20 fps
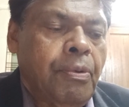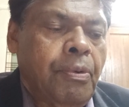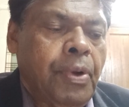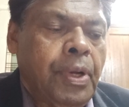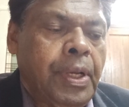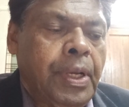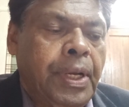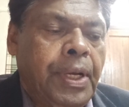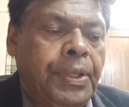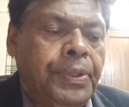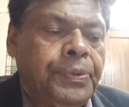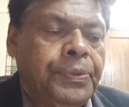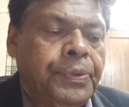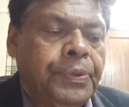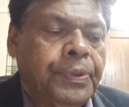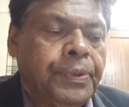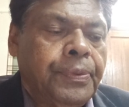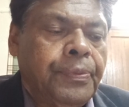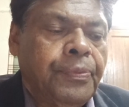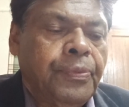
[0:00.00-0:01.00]

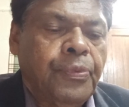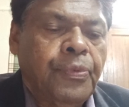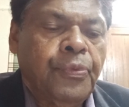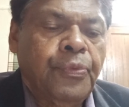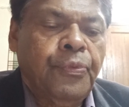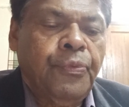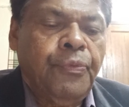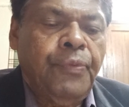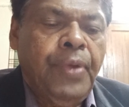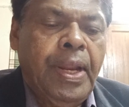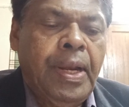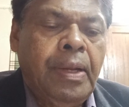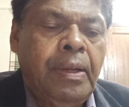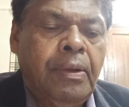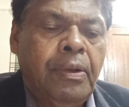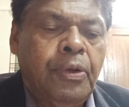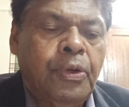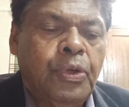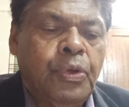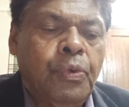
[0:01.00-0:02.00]
occurs when